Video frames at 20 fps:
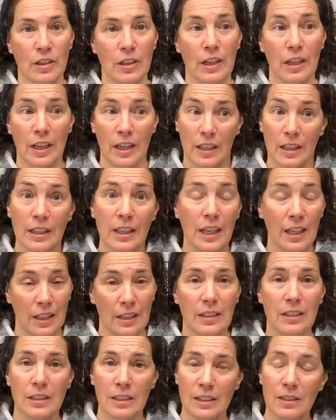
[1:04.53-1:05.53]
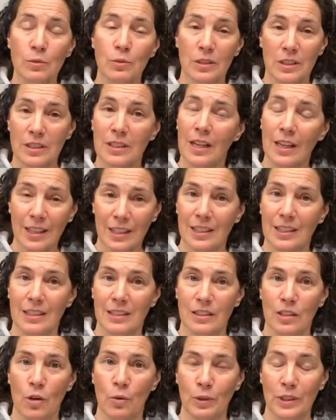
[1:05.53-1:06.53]
And again, this is what
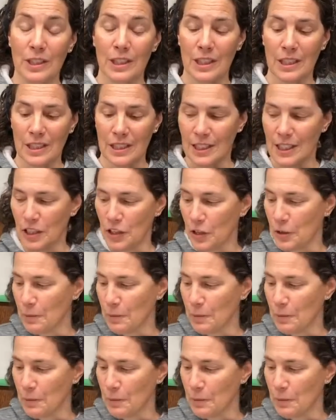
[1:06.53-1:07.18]
scientists always consider.